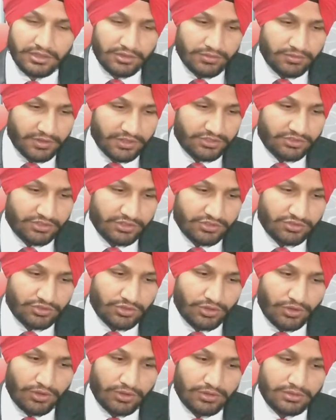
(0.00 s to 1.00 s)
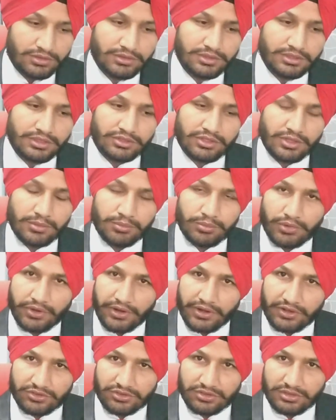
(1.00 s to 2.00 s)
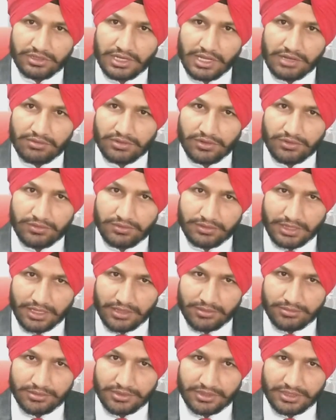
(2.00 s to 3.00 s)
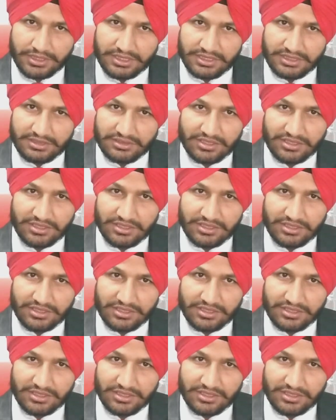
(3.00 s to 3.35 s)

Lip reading: First is called the production level of vocabulary.